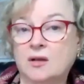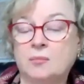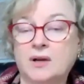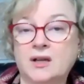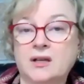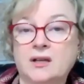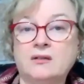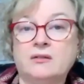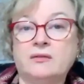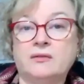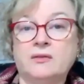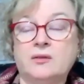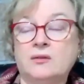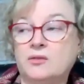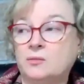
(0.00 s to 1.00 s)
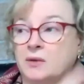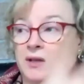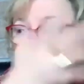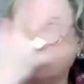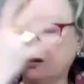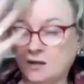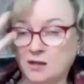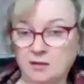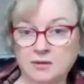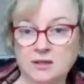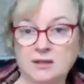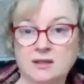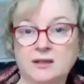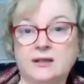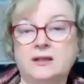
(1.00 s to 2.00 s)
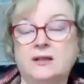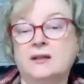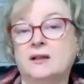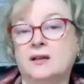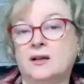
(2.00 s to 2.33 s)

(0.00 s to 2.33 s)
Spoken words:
But if you spend time cleaning